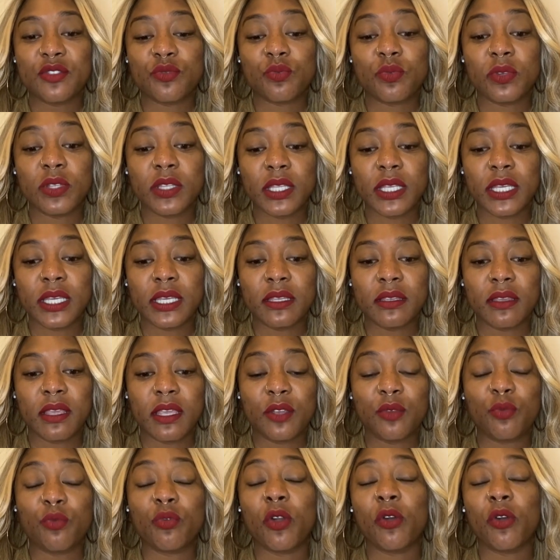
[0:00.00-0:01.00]
is really
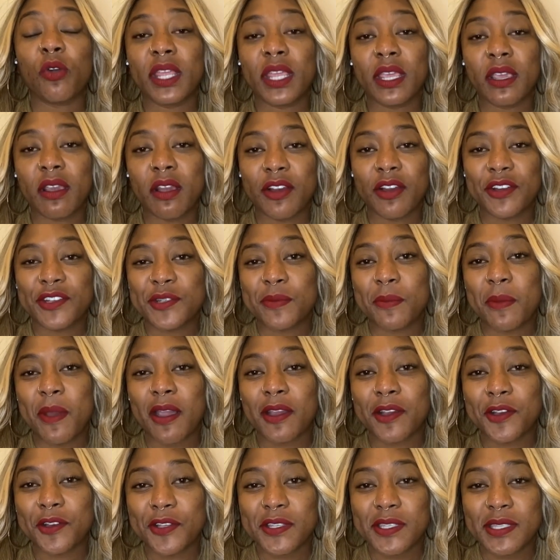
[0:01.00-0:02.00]
eroding our
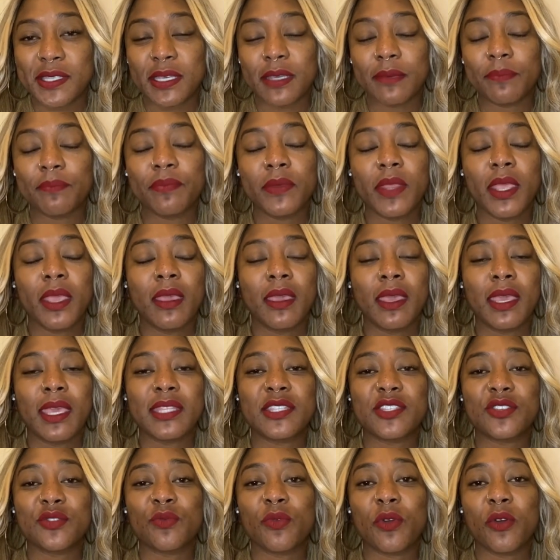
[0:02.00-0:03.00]
democracy.
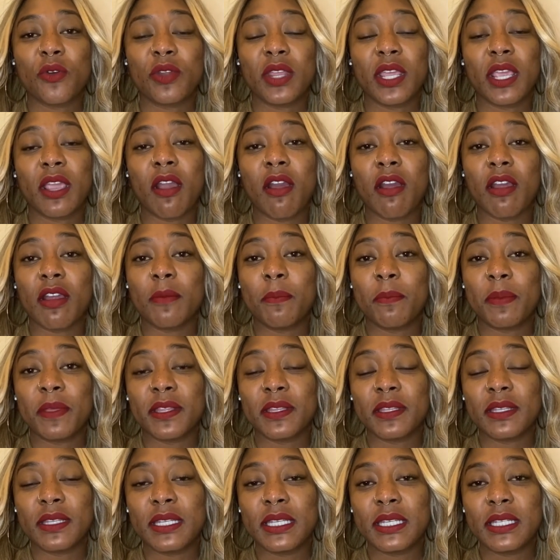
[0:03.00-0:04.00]
It's eroding our
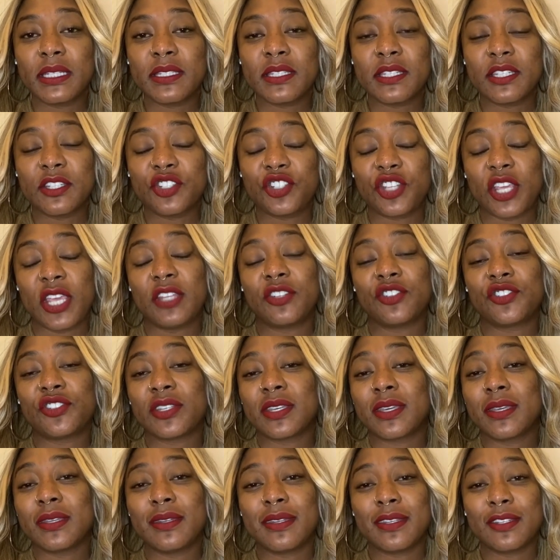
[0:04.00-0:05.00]
ability to change
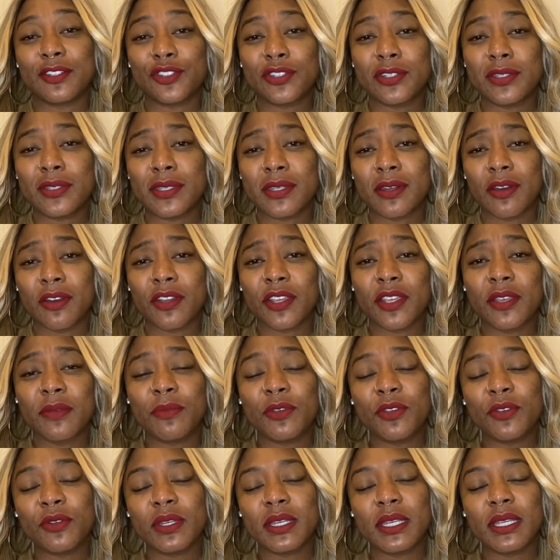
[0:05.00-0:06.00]
the conditions in our
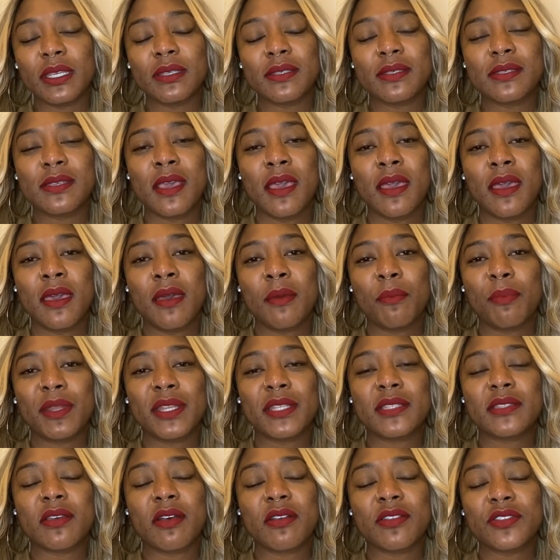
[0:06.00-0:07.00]
communities, but
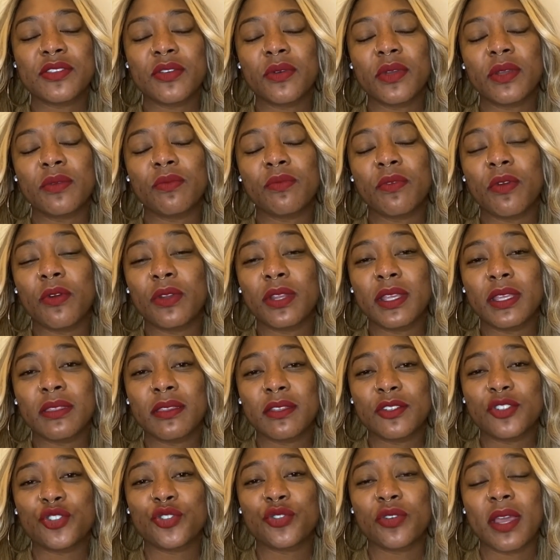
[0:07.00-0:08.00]
it's also eroding
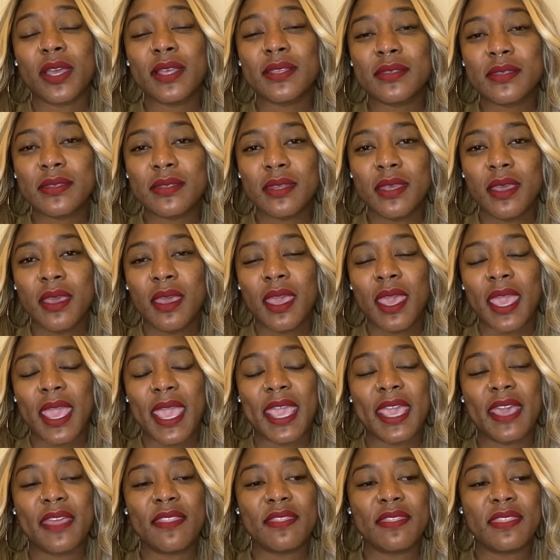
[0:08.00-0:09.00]
the trust
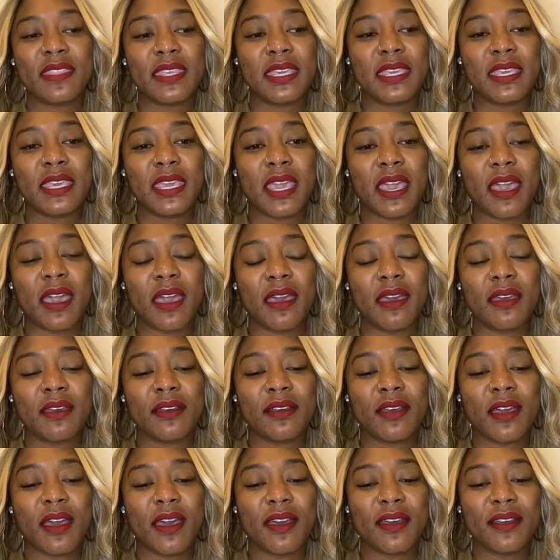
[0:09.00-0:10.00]
and the
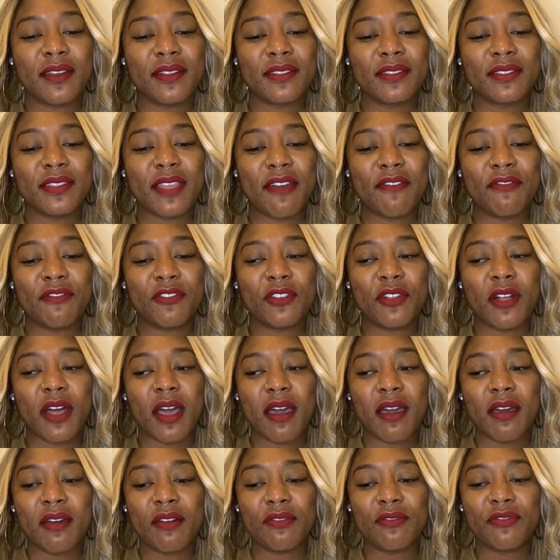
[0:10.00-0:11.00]
uh, uh, level
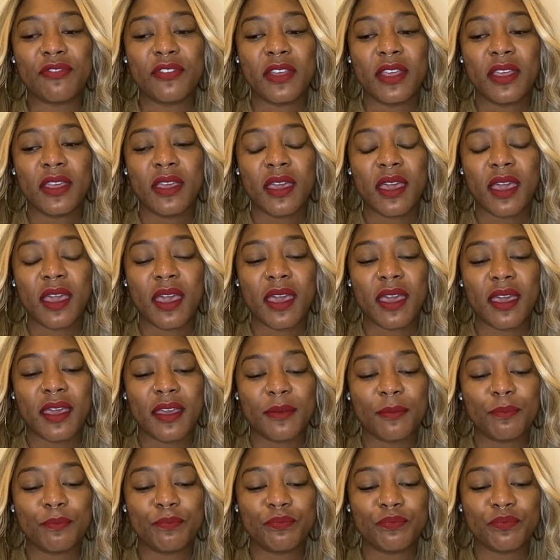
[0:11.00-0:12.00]
of
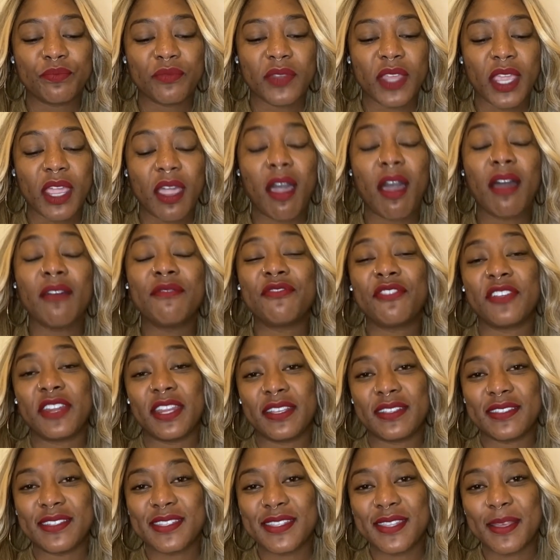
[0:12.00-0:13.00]
um,
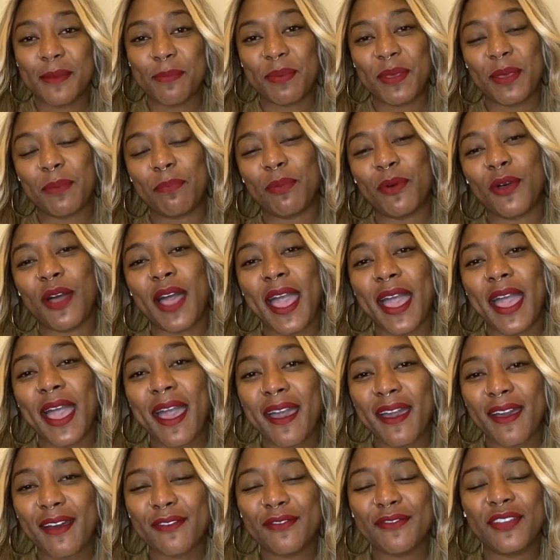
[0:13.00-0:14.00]
confidence that people
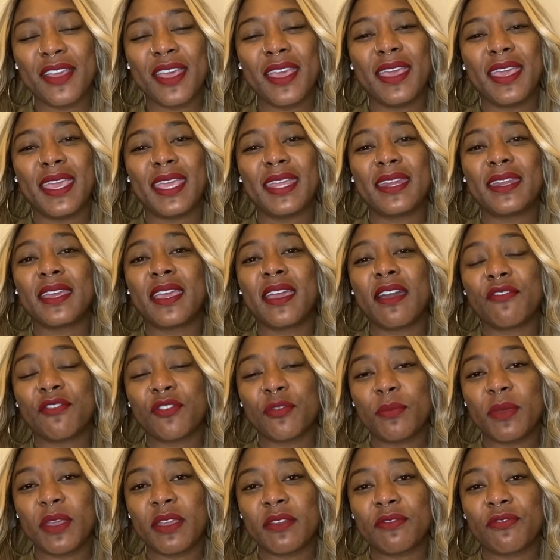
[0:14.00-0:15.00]
have in a
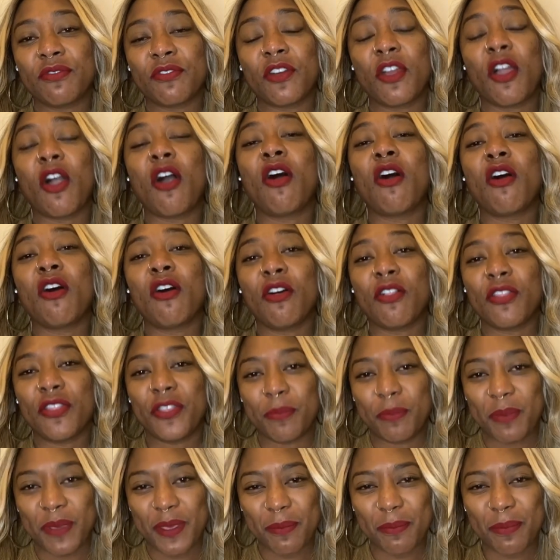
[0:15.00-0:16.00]
government for all
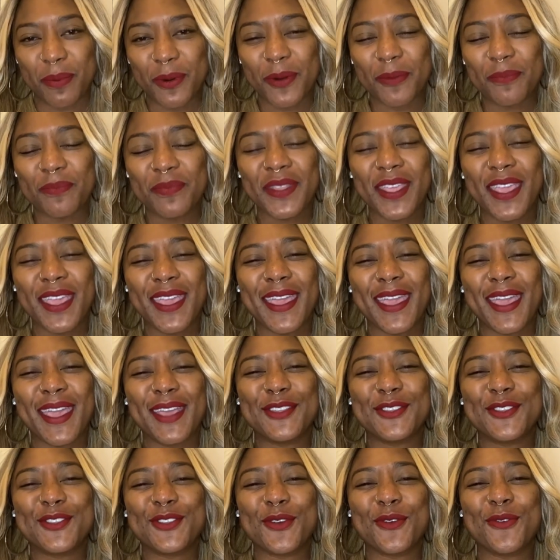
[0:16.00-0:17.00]
the people.
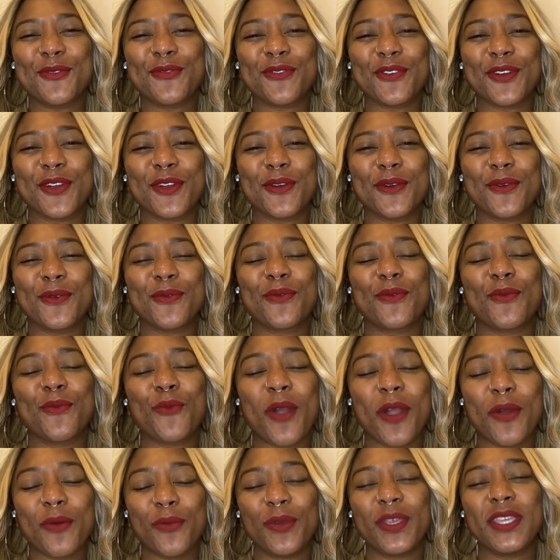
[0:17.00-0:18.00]
And so, for
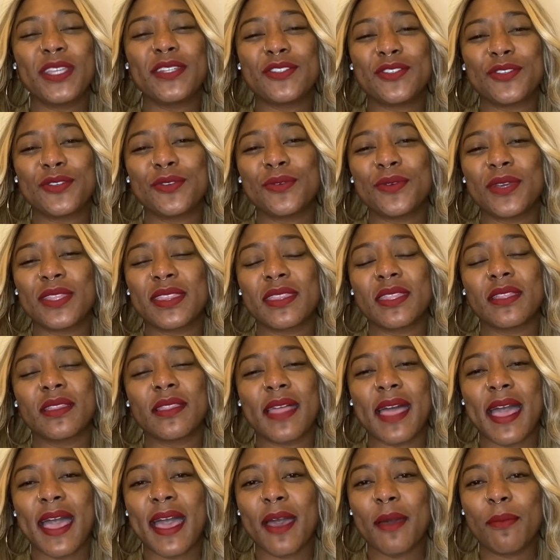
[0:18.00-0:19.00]
what we do at the
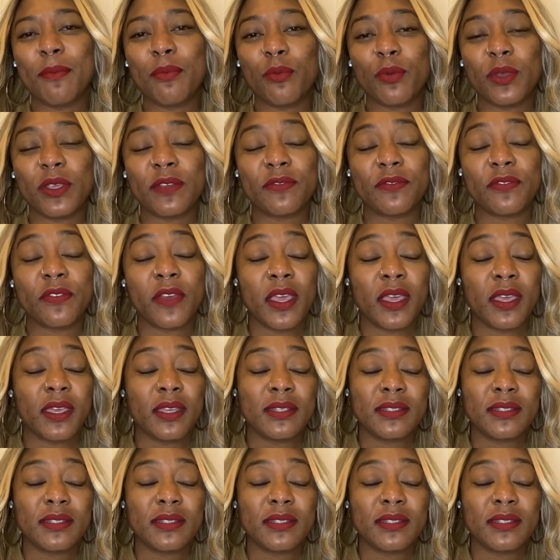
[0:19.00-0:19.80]
lab, we've